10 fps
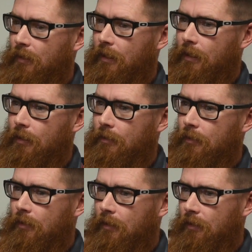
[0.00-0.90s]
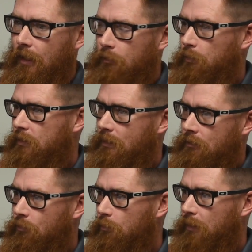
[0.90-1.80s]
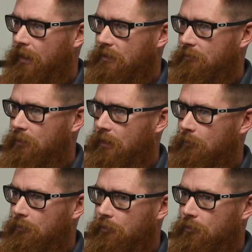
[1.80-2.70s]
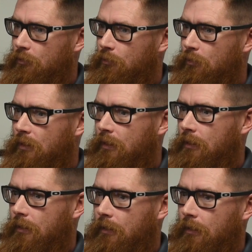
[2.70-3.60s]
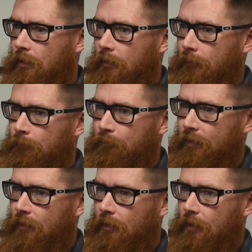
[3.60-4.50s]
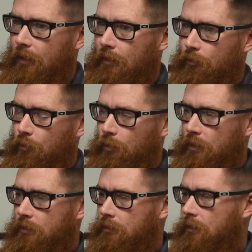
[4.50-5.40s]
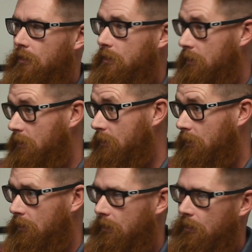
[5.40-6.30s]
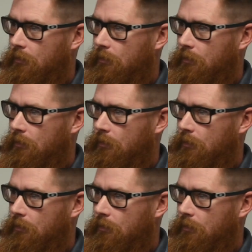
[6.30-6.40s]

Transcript: And that's what this group has to be able to do, and do it consistently.